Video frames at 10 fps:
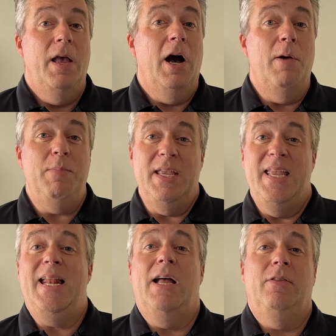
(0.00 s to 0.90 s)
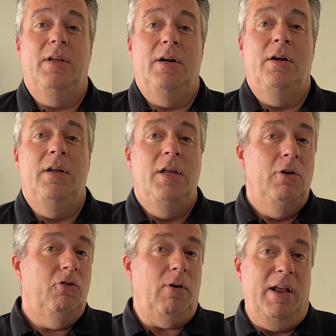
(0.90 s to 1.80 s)
I hope you get out there,
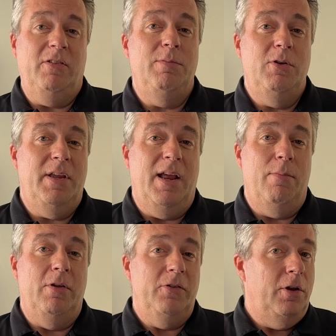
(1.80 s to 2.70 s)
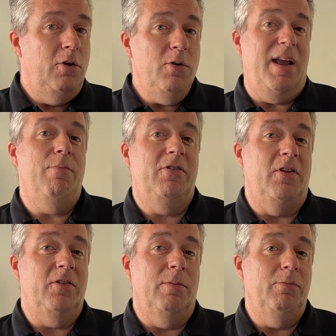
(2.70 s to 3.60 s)
try some new cameras, new camera
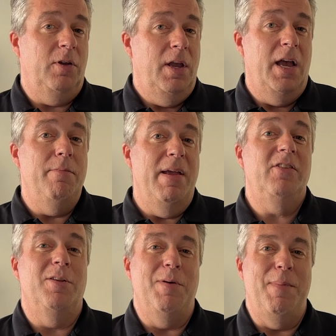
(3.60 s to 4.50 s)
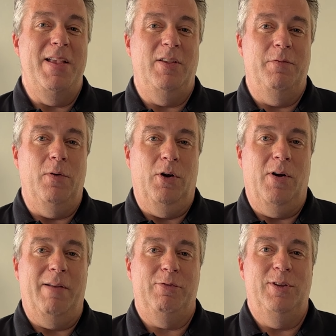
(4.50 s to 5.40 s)
systems, and make some amazing
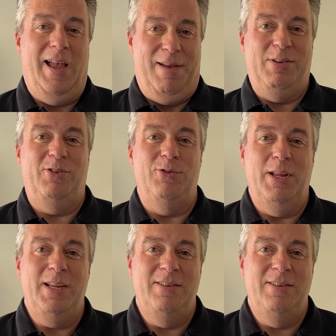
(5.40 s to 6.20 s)
photographs. Happy shooting.